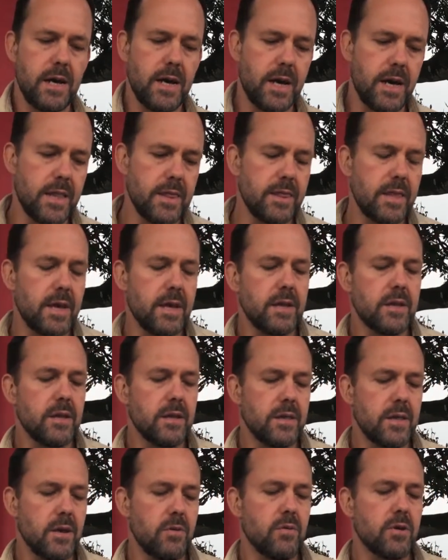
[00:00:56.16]
then
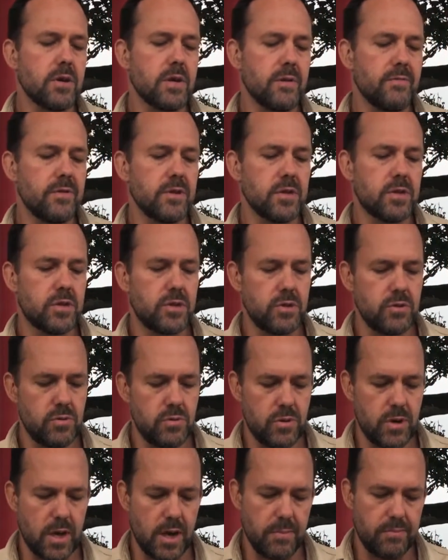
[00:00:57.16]
they were given
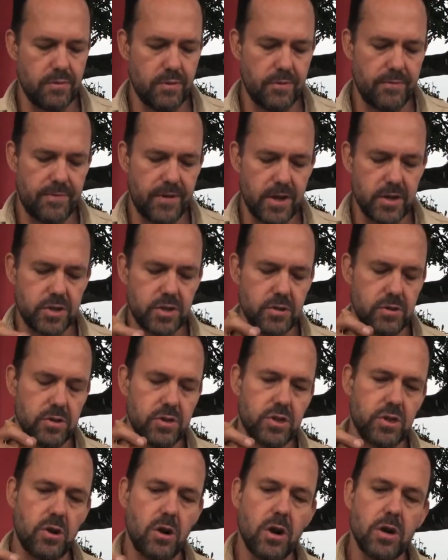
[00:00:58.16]
to a professional
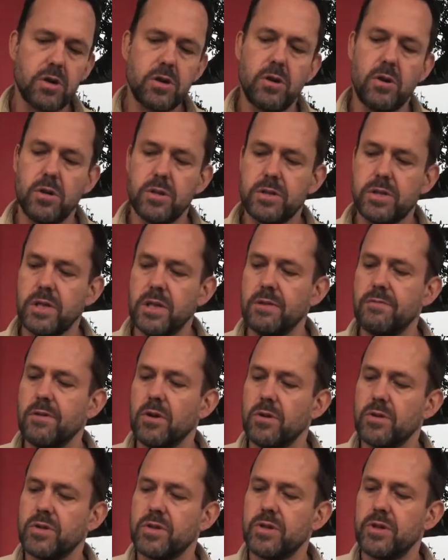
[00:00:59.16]
charcoal tea
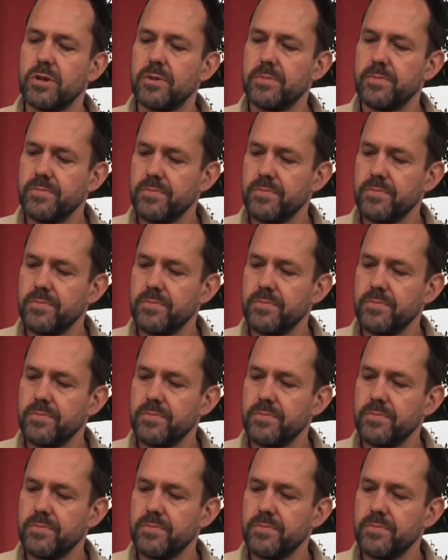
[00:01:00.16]
roaster.